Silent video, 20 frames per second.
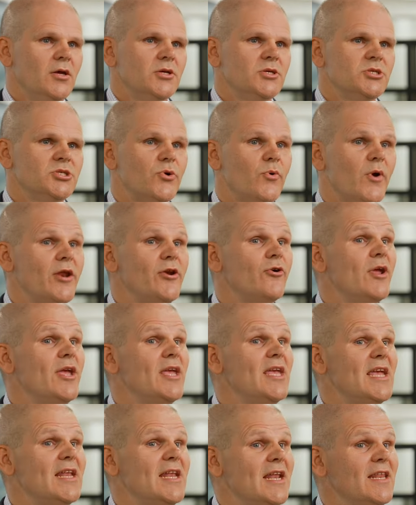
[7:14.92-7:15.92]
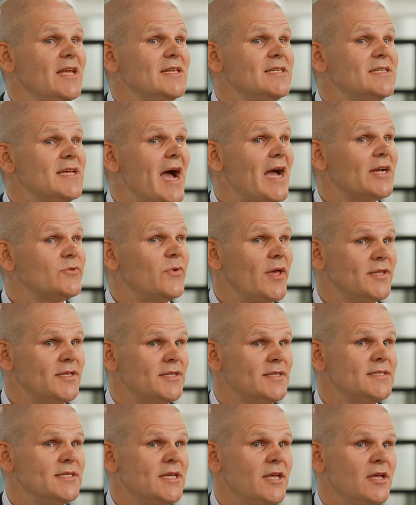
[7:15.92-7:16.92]
Surrendering Canadian tax
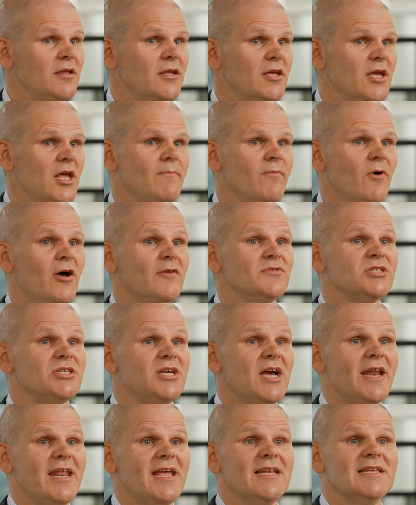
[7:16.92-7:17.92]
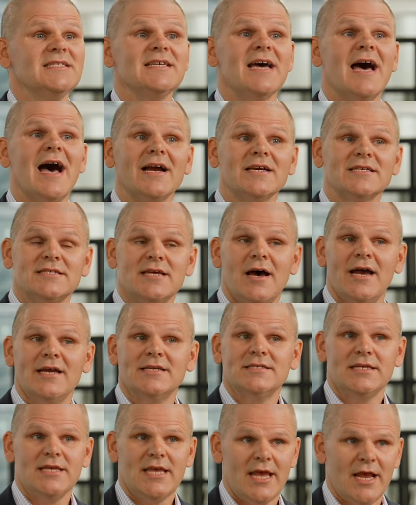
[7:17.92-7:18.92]
residency involves cutting tax ties
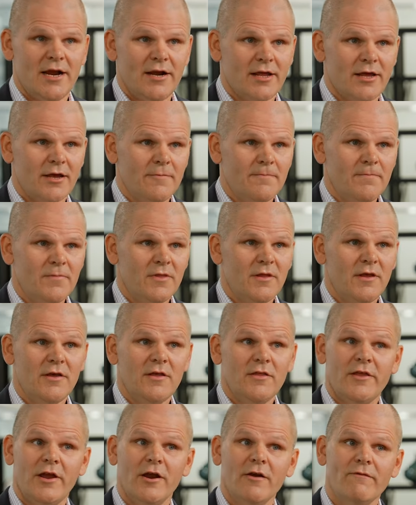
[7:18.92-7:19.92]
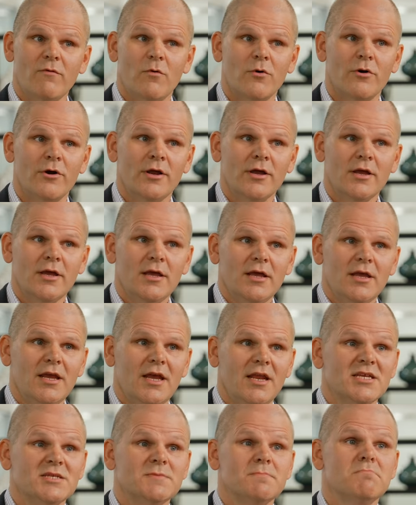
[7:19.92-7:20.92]
to Canada. Therefore,
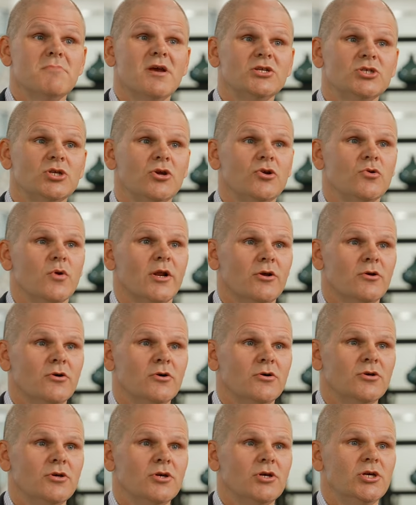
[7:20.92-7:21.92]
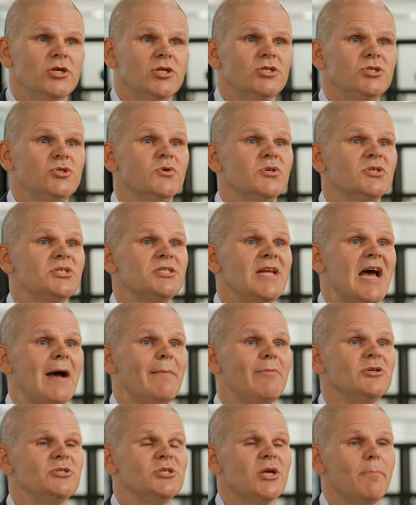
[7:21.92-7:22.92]
it is mission critical to
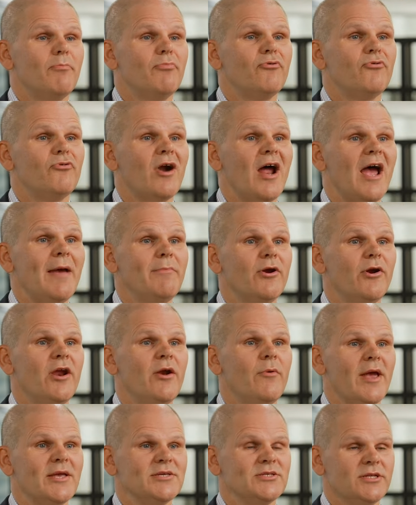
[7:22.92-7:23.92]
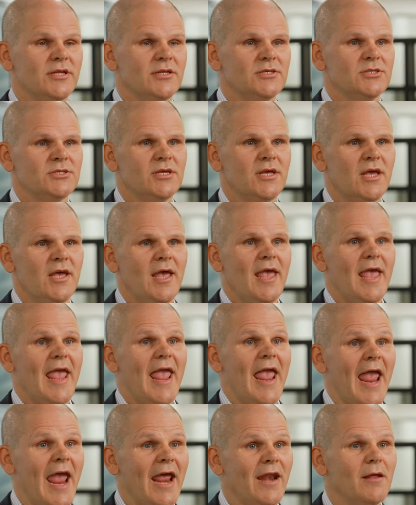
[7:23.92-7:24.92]
establish a primary residence
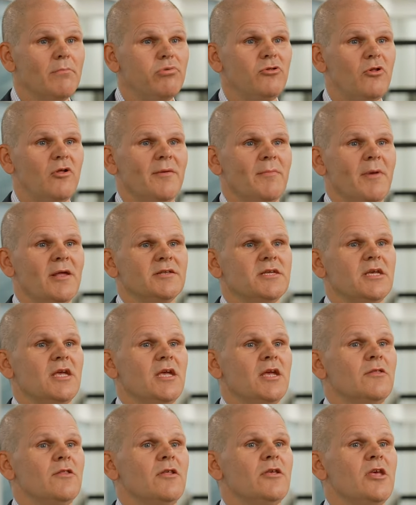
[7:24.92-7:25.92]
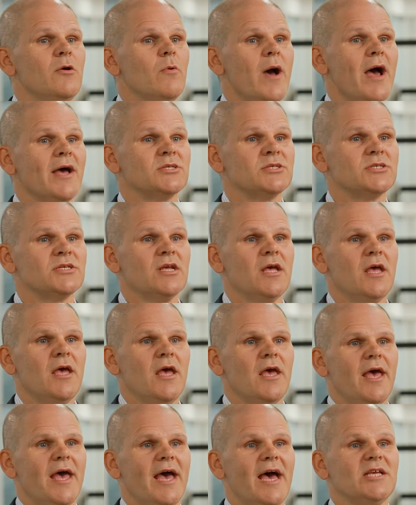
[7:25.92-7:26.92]
and employment in the U.S.,
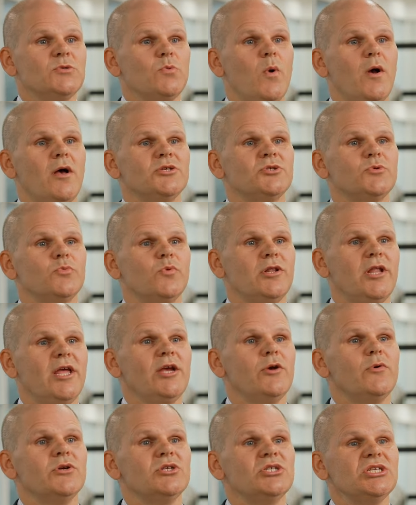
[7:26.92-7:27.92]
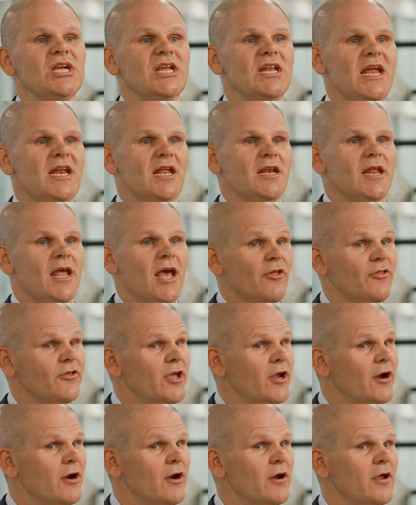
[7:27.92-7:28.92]
as well as relinquish Canadian
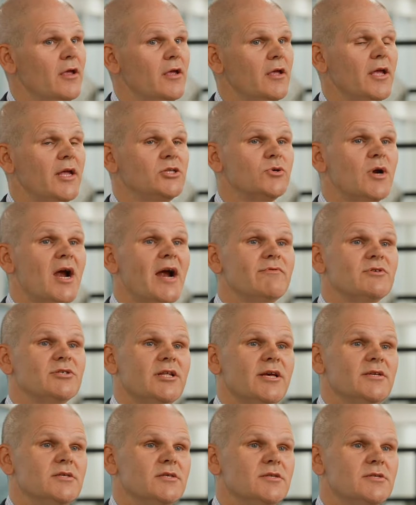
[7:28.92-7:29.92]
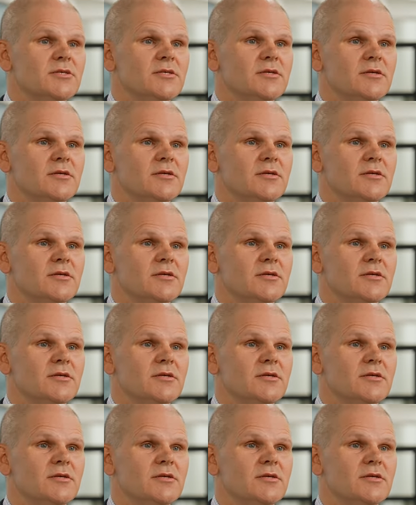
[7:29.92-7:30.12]
healthcare and driver's license.